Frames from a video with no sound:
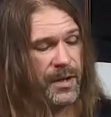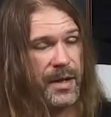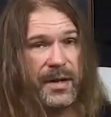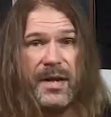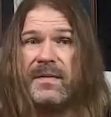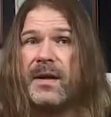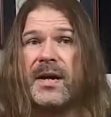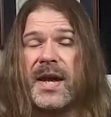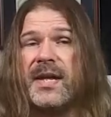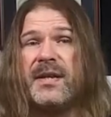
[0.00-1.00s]
And
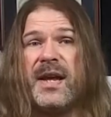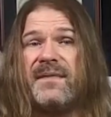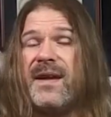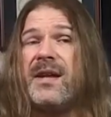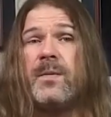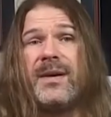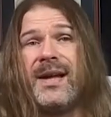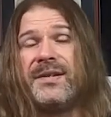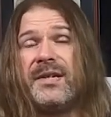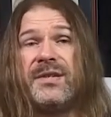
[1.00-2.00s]
if anyone
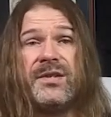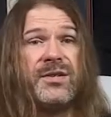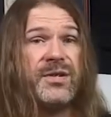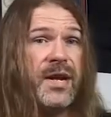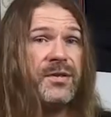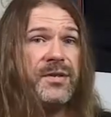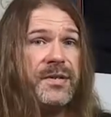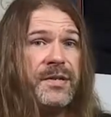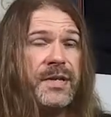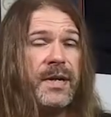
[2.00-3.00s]
has any
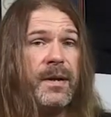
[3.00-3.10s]
suggestions,